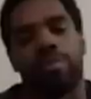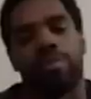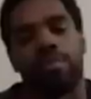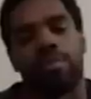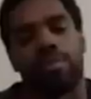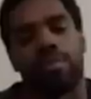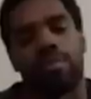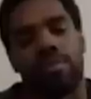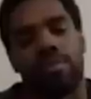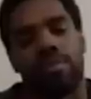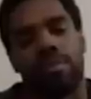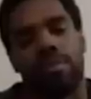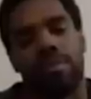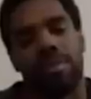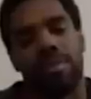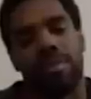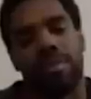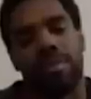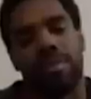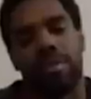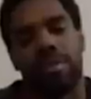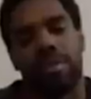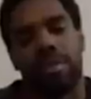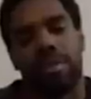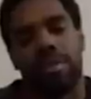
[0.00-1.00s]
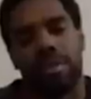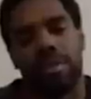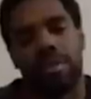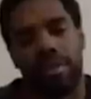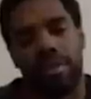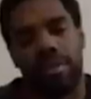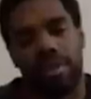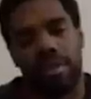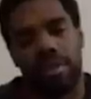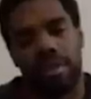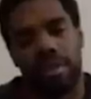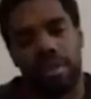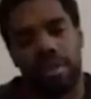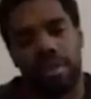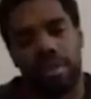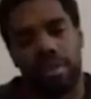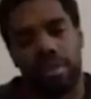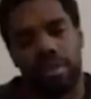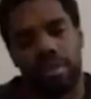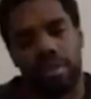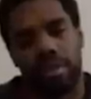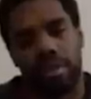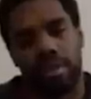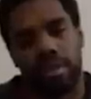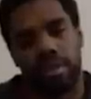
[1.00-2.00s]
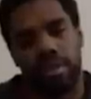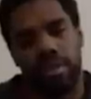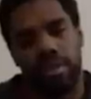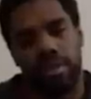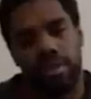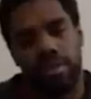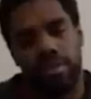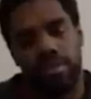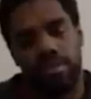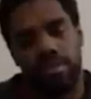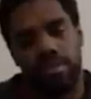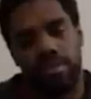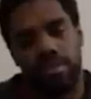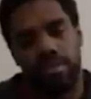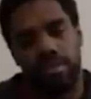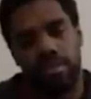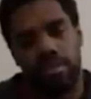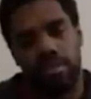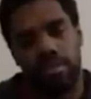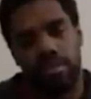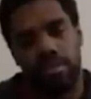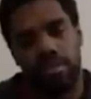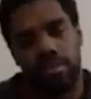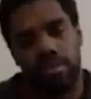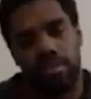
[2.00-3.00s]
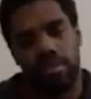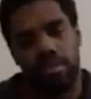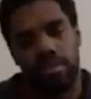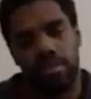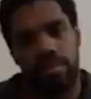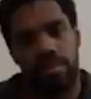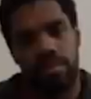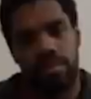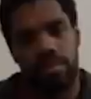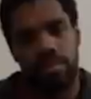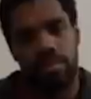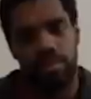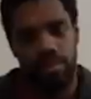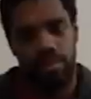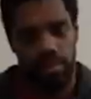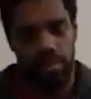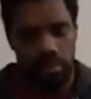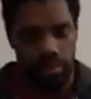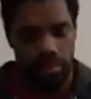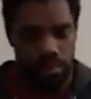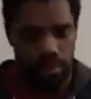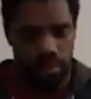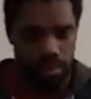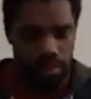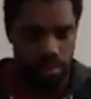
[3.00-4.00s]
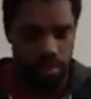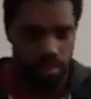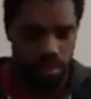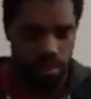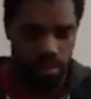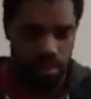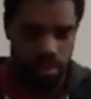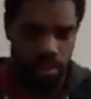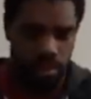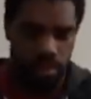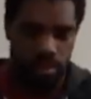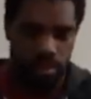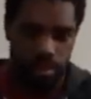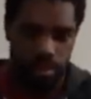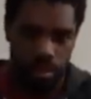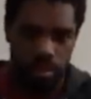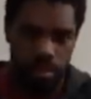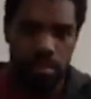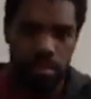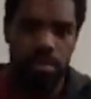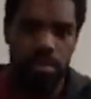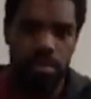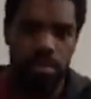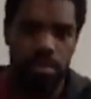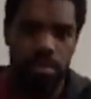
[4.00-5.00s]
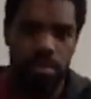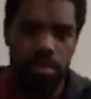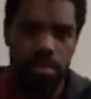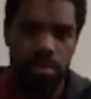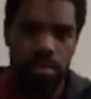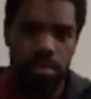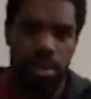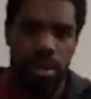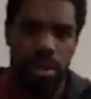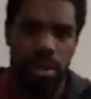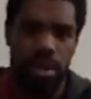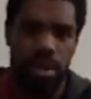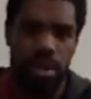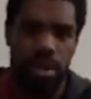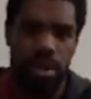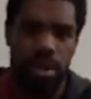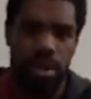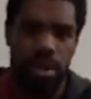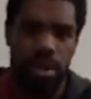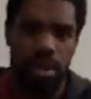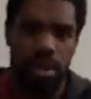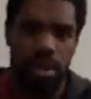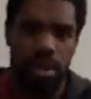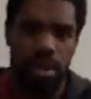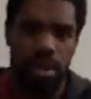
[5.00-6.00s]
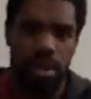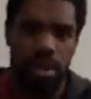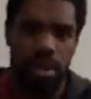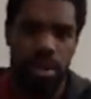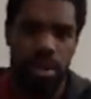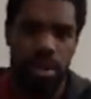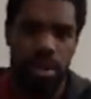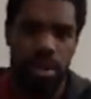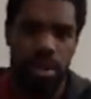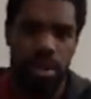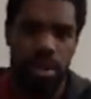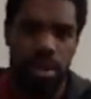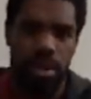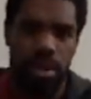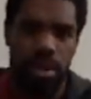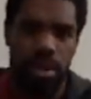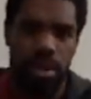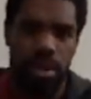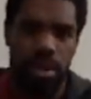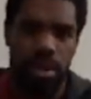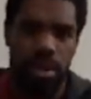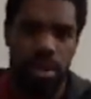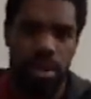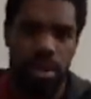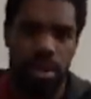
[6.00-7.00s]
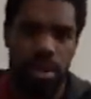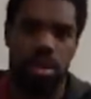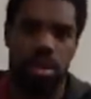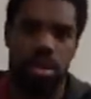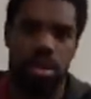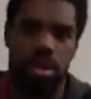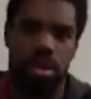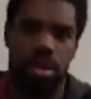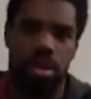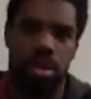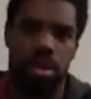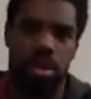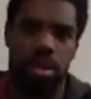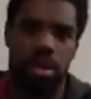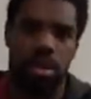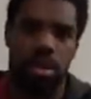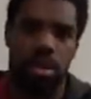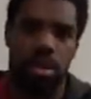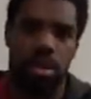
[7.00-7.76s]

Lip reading: This person isn't speaking.